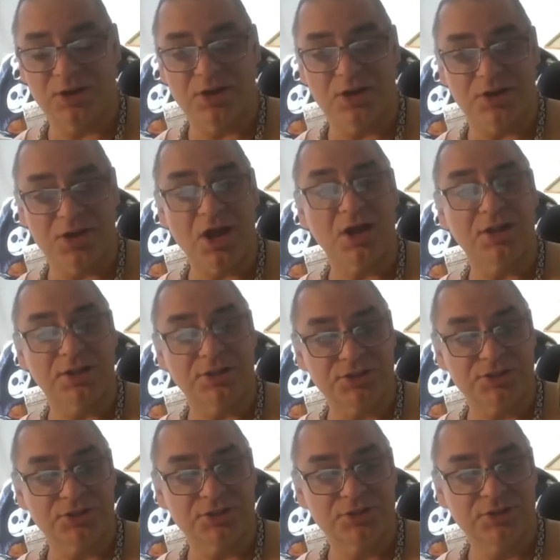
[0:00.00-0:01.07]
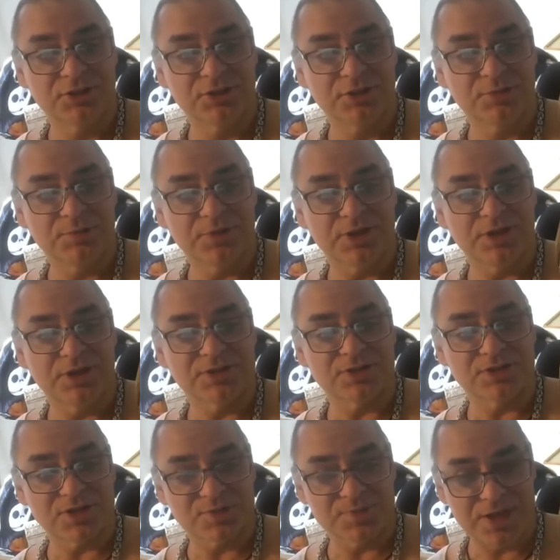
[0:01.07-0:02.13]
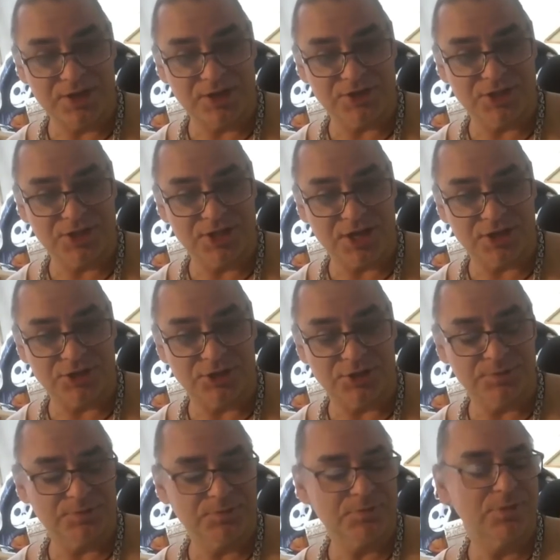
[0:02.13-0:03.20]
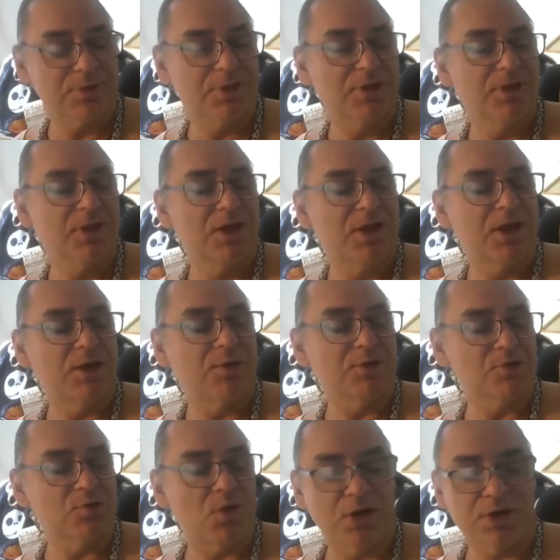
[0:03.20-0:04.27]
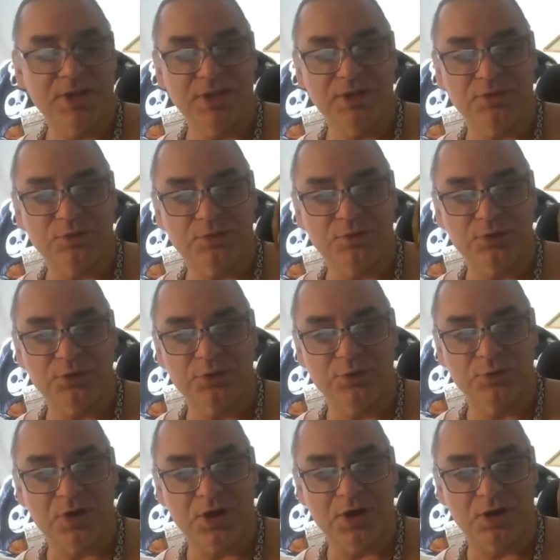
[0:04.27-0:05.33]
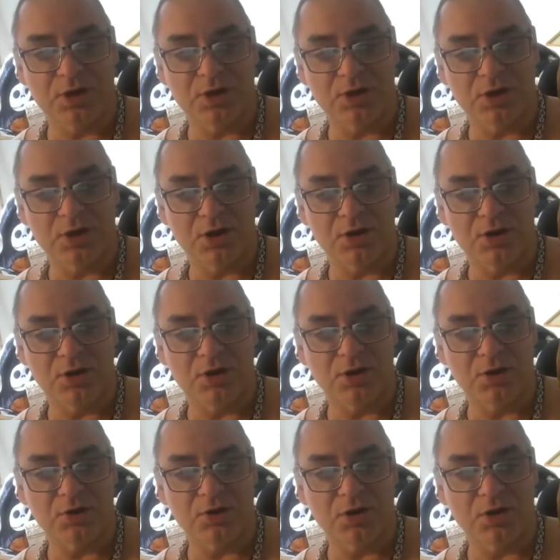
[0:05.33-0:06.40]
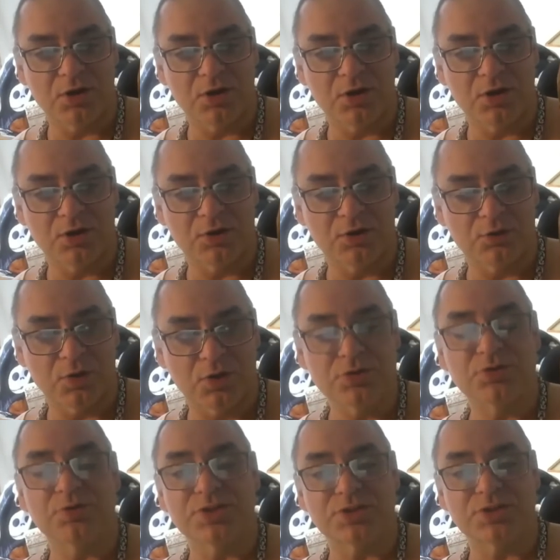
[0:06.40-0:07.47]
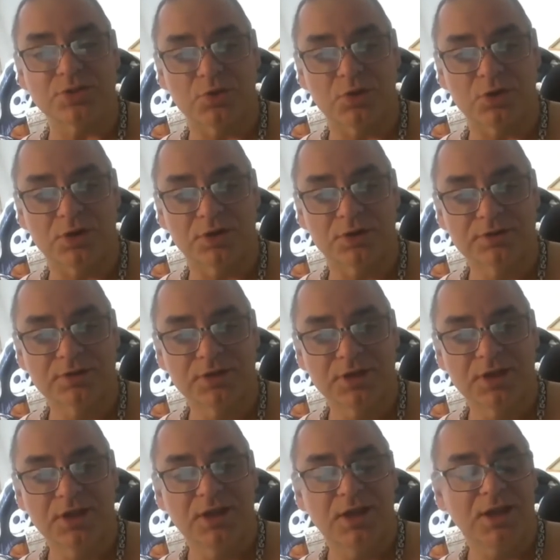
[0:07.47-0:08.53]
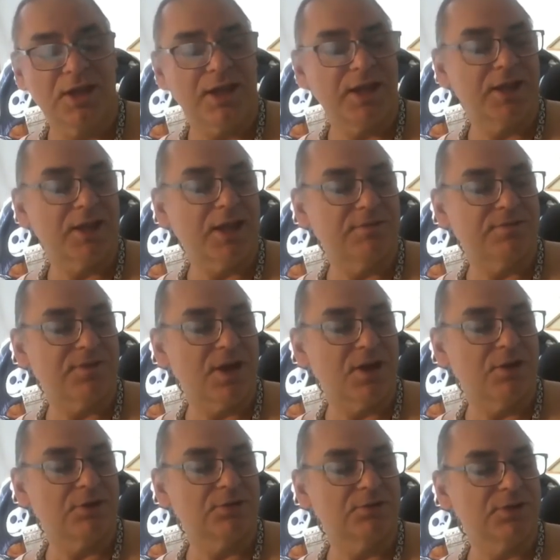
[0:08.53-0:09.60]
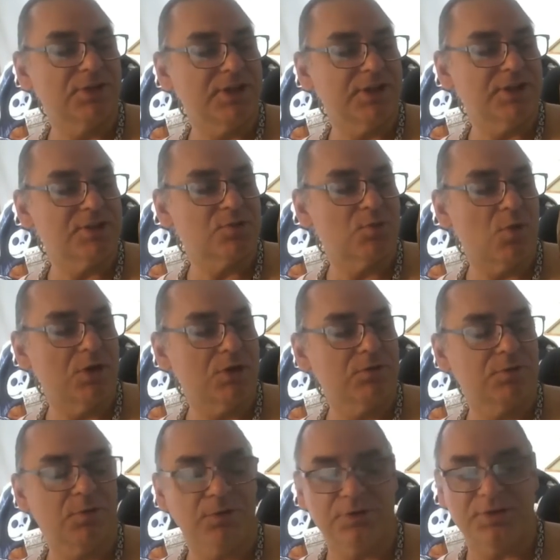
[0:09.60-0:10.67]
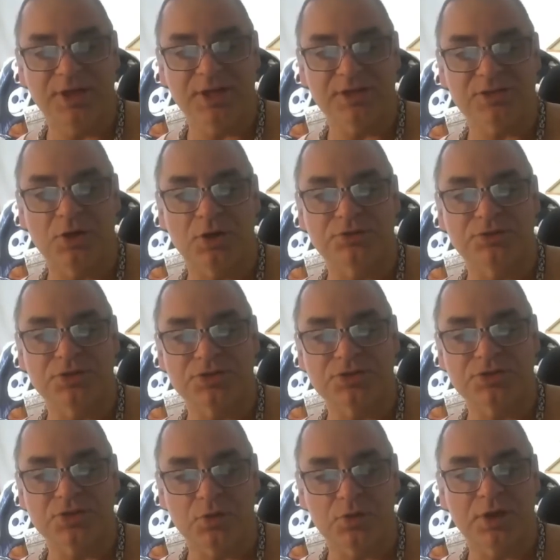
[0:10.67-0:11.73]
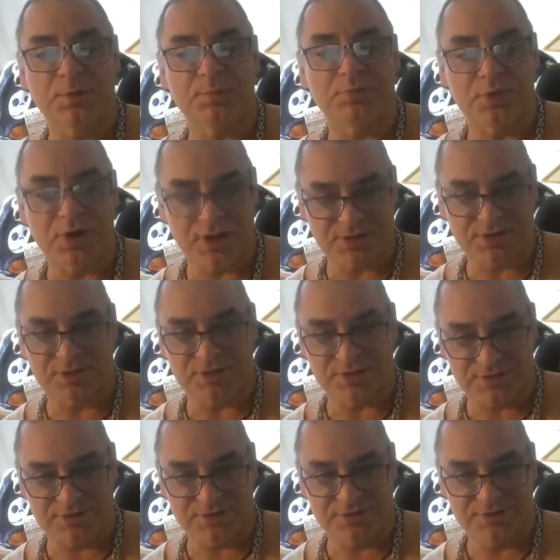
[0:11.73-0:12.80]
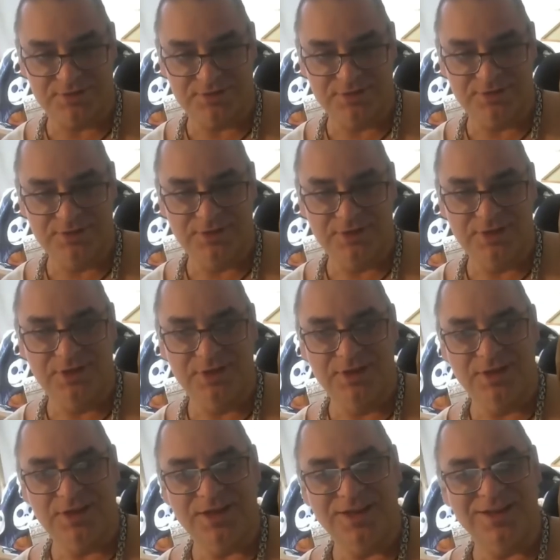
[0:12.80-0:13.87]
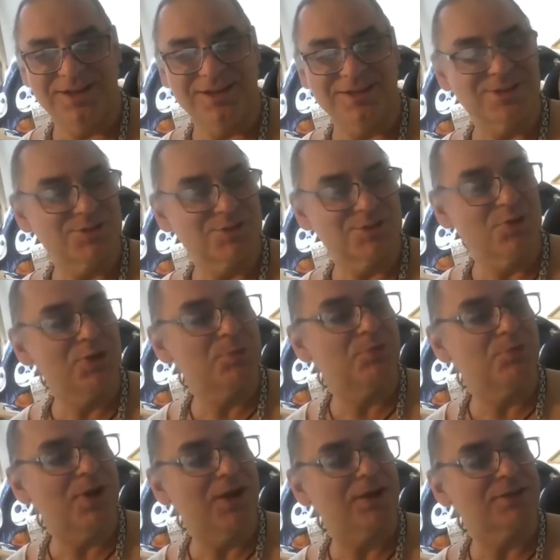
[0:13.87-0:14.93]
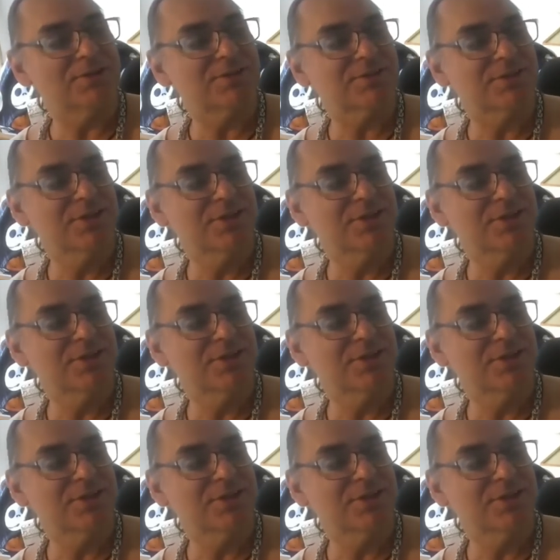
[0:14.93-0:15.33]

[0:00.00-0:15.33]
college, because there's a Spanish connection. I was walking through our grocery store, and I found these wonderful things called tostona presses. And a tostona press